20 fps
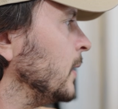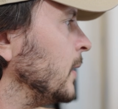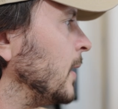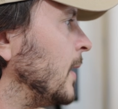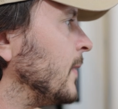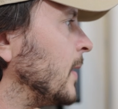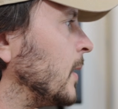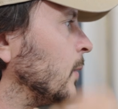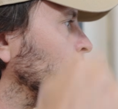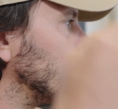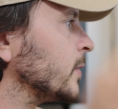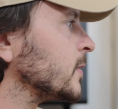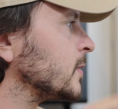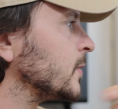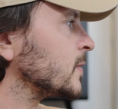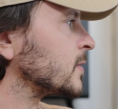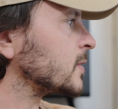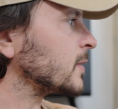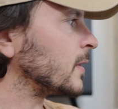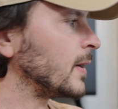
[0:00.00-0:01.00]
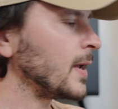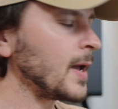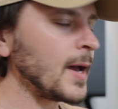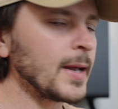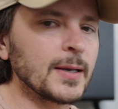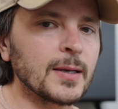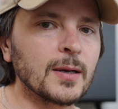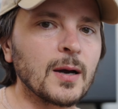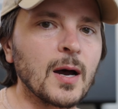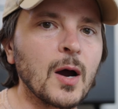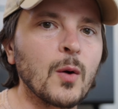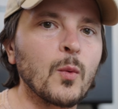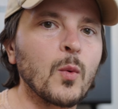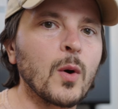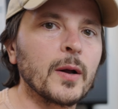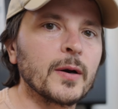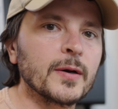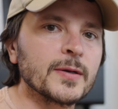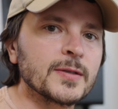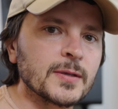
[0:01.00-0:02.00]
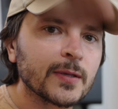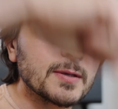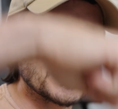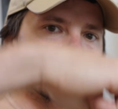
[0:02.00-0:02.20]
And then once you start adding hot water to the